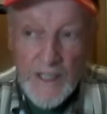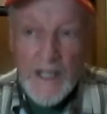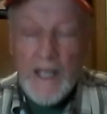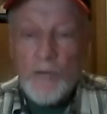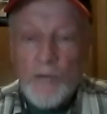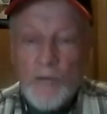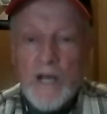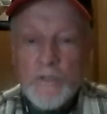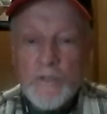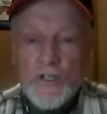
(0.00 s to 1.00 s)
And when
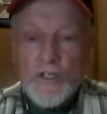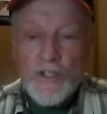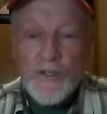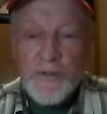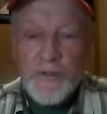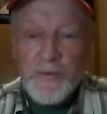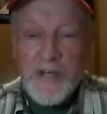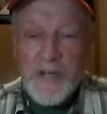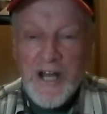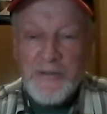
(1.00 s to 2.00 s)
wow. I,
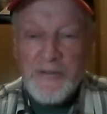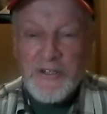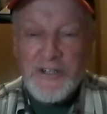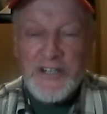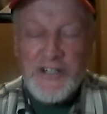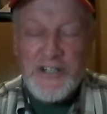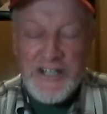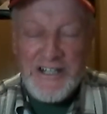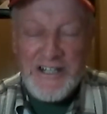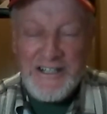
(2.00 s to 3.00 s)
when I was
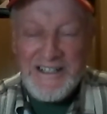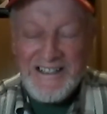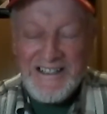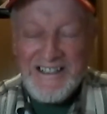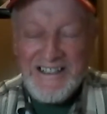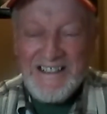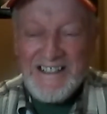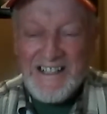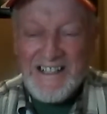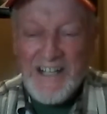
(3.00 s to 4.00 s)
16,
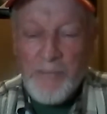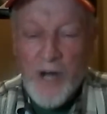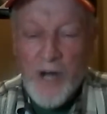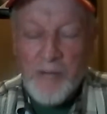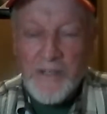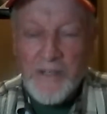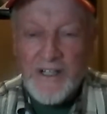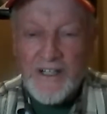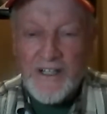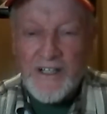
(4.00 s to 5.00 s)
uh, he bought me
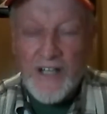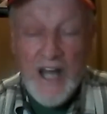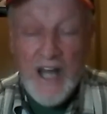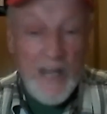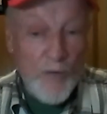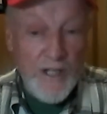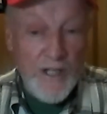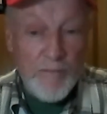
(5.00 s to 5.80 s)
a, a, lightweight